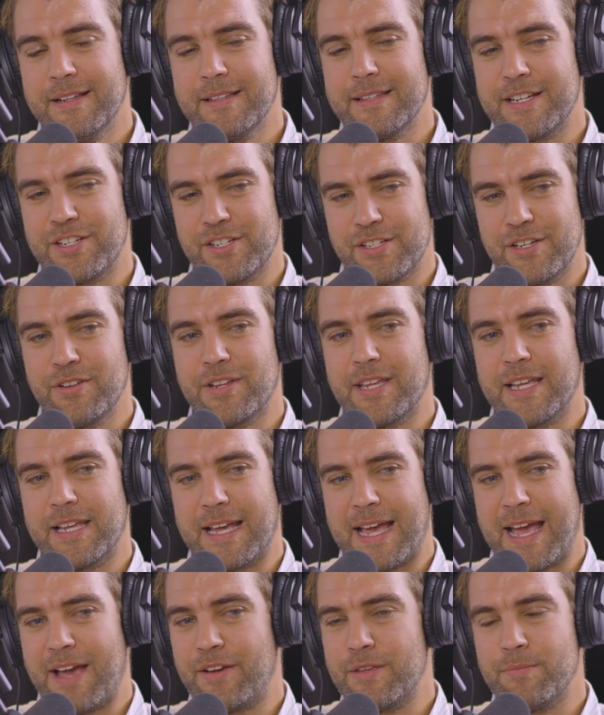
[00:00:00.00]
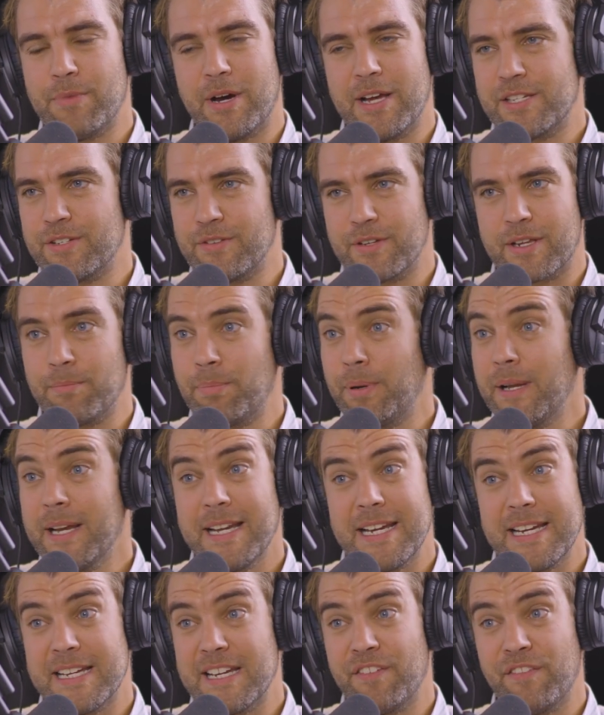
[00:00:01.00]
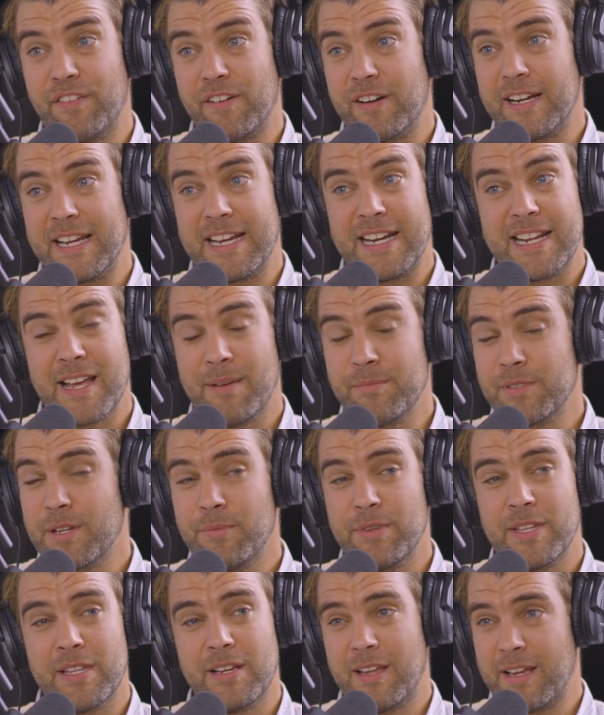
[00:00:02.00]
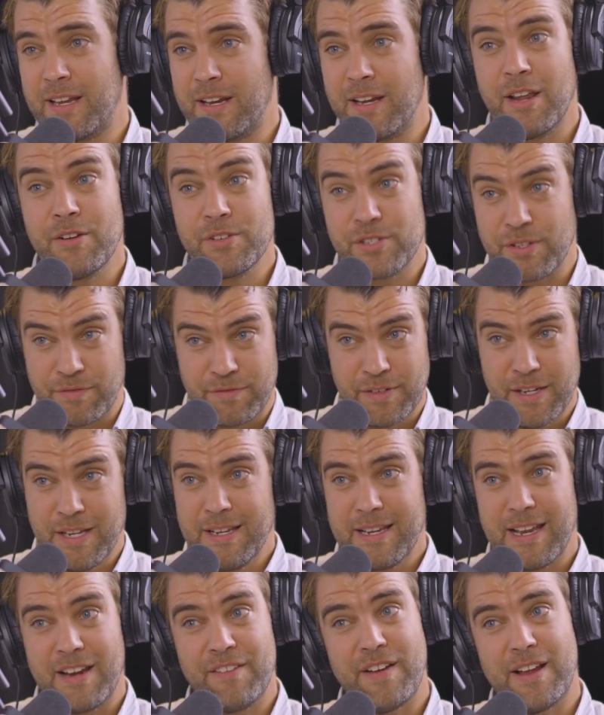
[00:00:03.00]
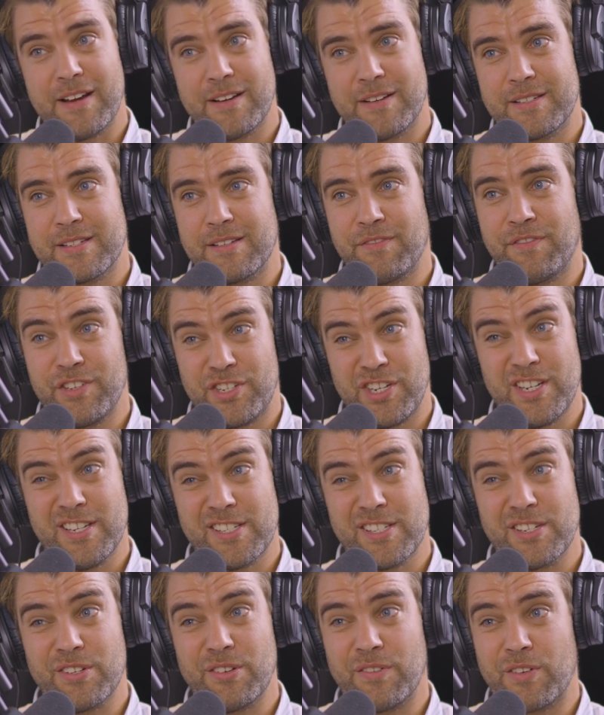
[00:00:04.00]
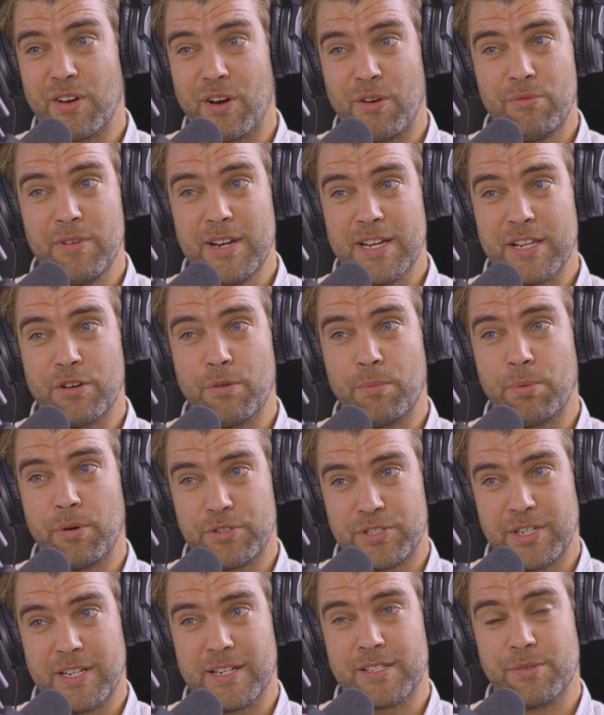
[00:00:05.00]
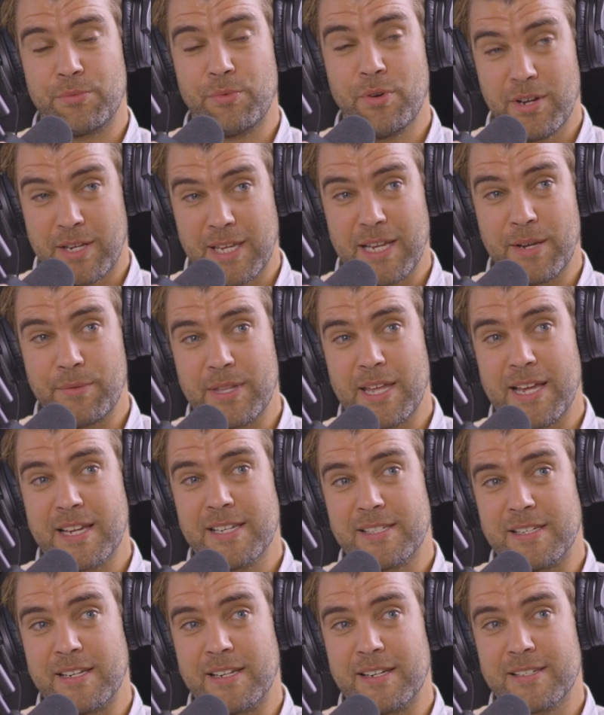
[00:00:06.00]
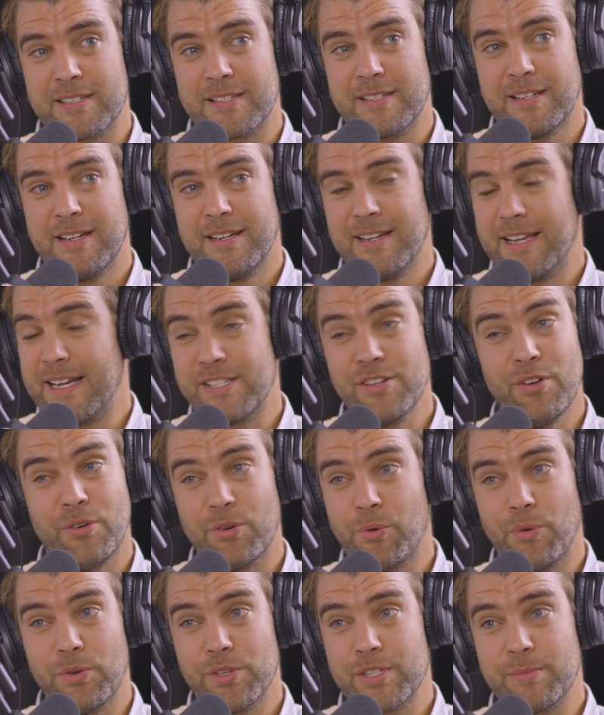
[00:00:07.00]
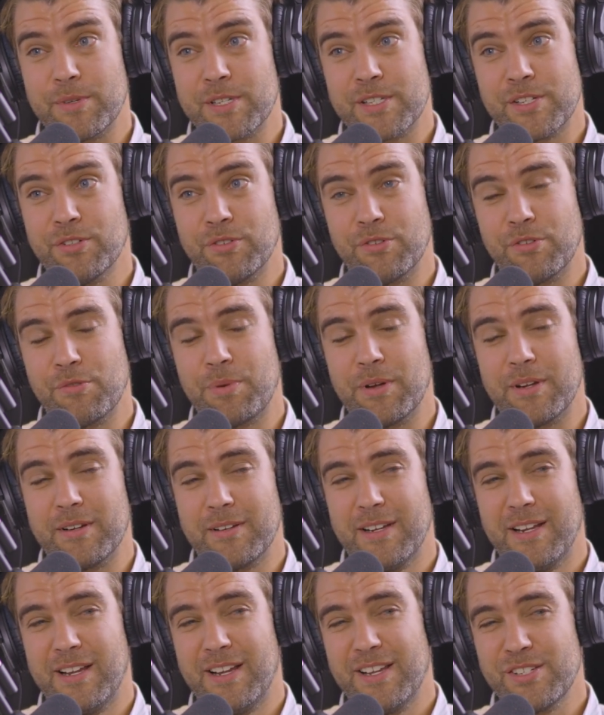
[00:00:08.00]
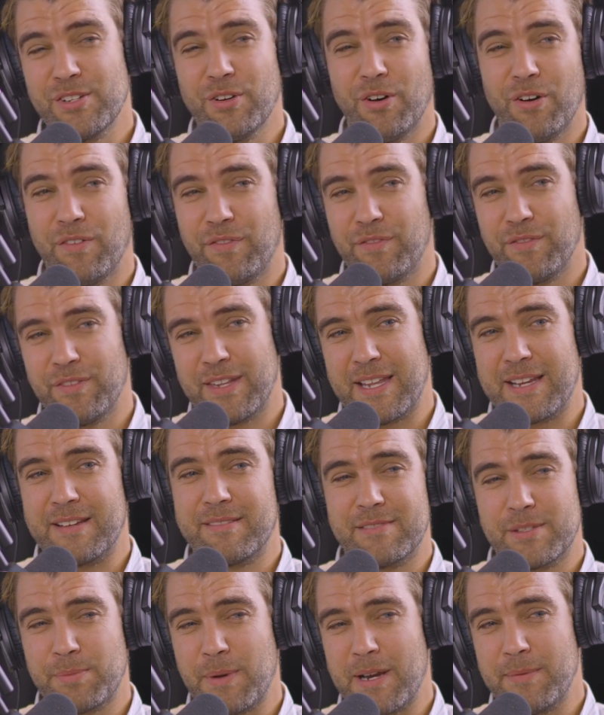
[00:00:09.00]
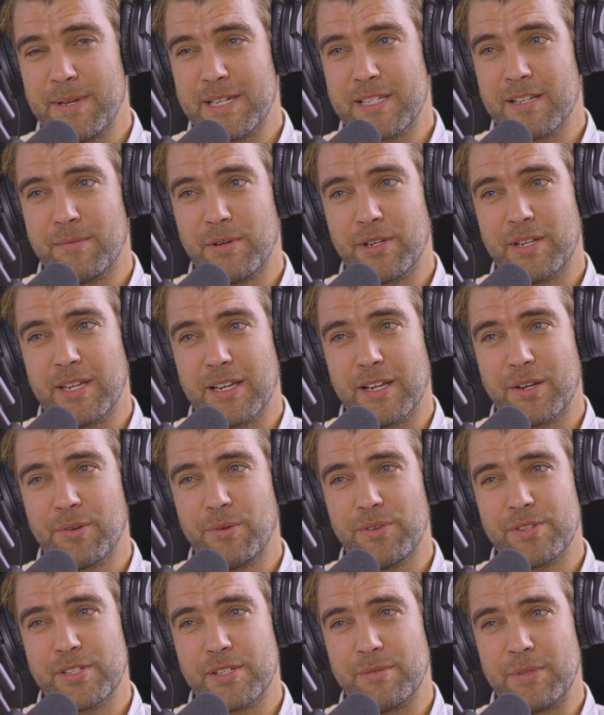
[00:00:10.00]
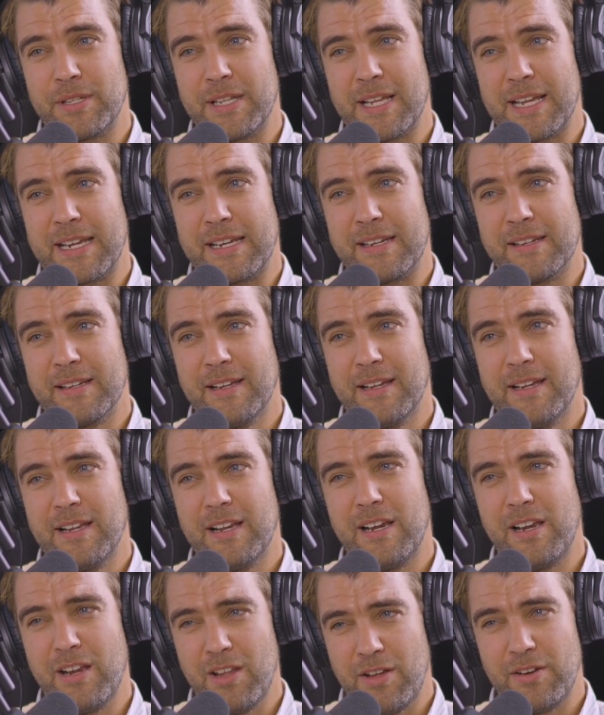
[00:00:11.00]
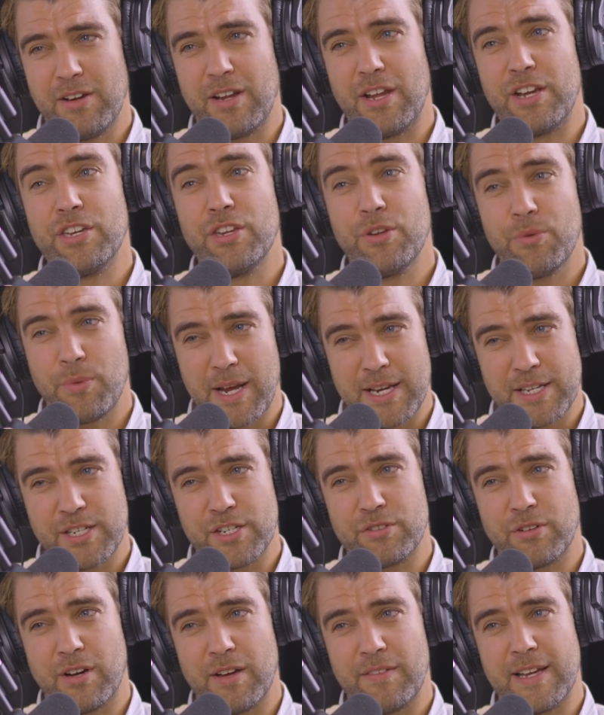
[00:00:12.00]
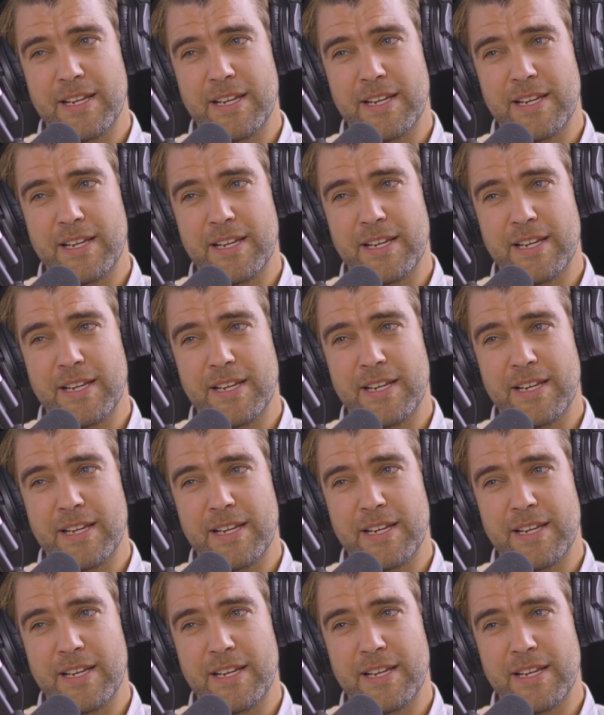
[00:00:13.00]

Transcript: They're just looking at how you might do it completely differently, and it comes up with like loads of. In fact, Fujitsu have got a really cool project working with ASICs. It's not quantum at all, but sort of they spent a bit of time looking at quantum, and they learned a new way to drive